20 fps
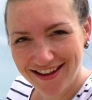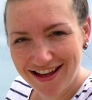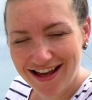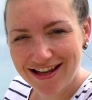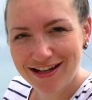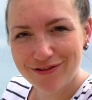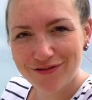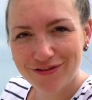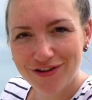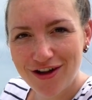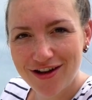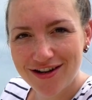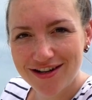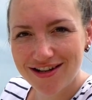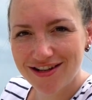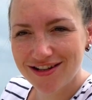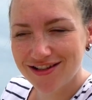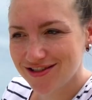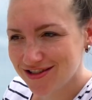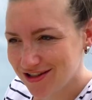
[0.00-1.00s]
and if not,
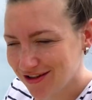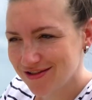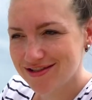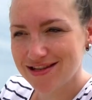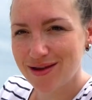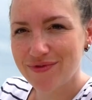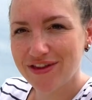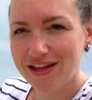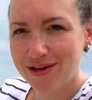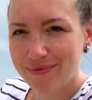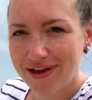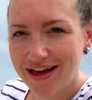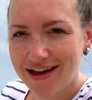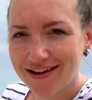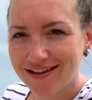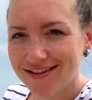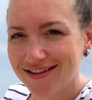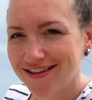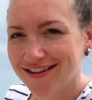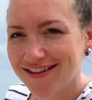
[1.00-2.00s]
do something
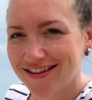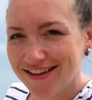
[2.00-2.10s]
about it.